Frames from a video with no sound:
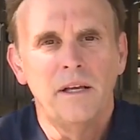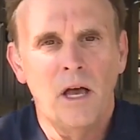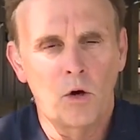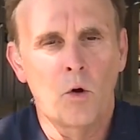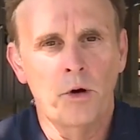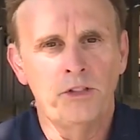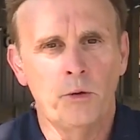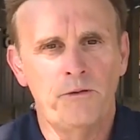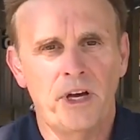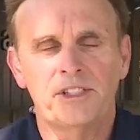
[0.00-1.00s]
Now, according
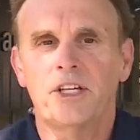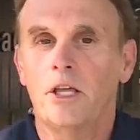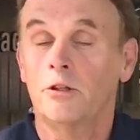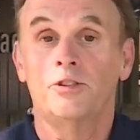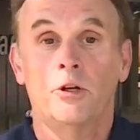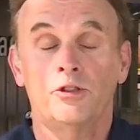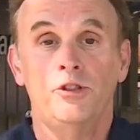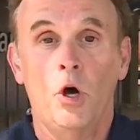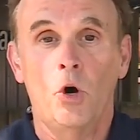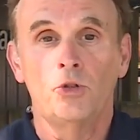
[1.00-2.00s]
to investigators,
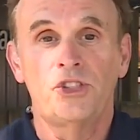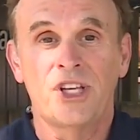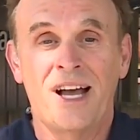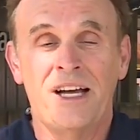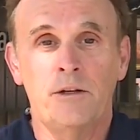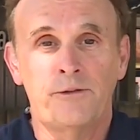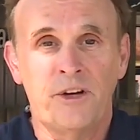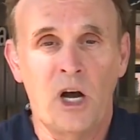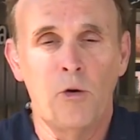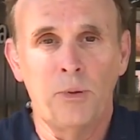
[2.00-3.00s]
there's no sign of
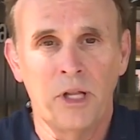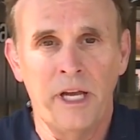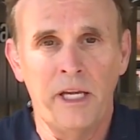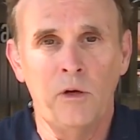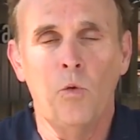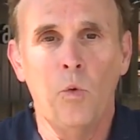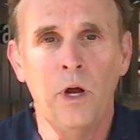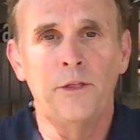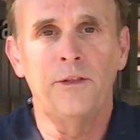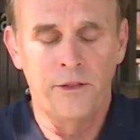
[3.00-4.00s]
foul play
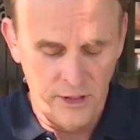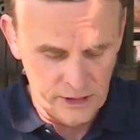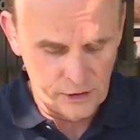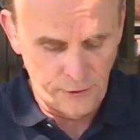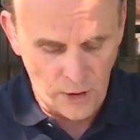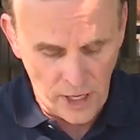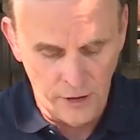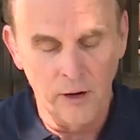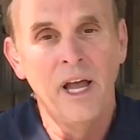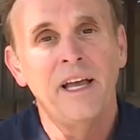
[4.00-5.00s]
with this
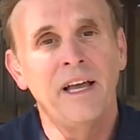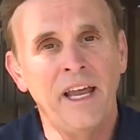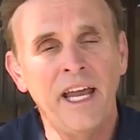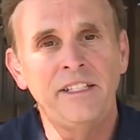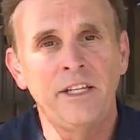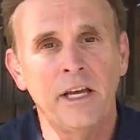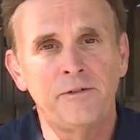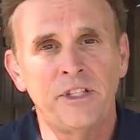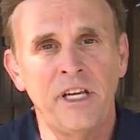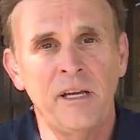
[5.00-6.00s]
fire. An
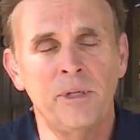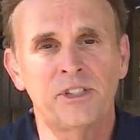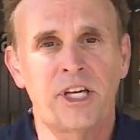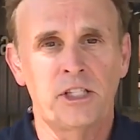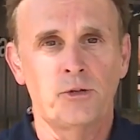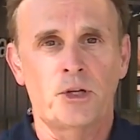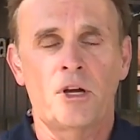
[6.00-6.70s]
ATF team is scheduled to